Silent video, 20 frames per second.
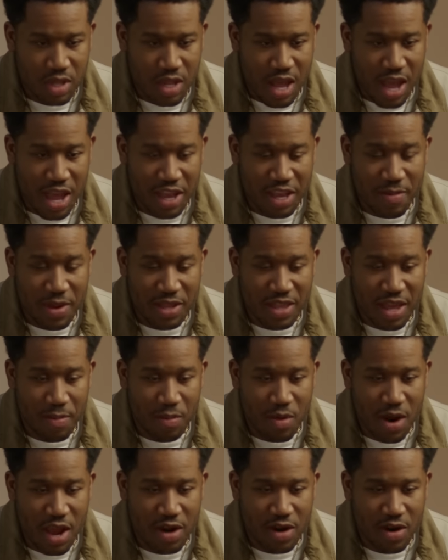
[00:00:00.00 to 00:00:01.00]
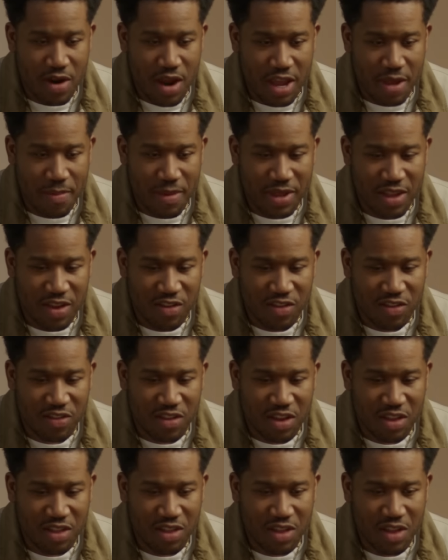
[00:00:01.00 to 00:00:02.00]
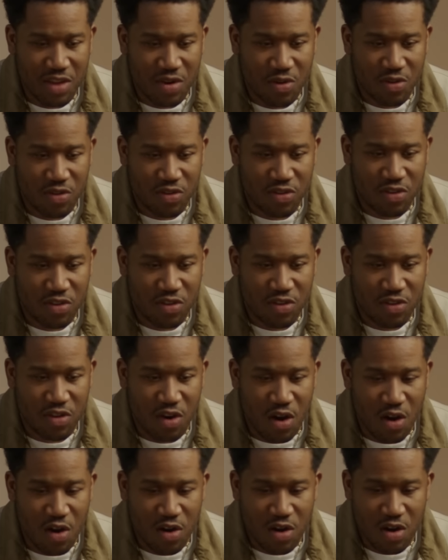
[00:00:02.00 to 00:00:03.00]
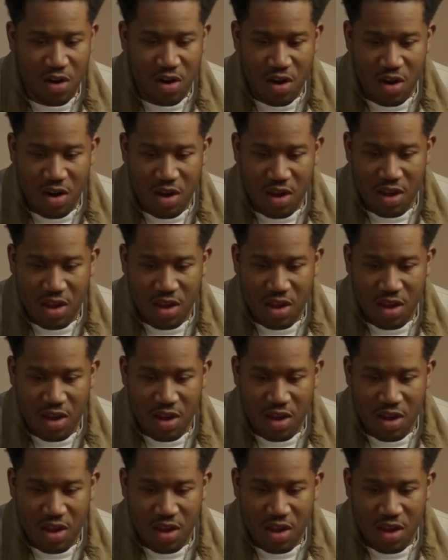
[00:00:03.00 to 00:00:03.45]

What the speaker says: I can make that brighter, I can make that just a little darker.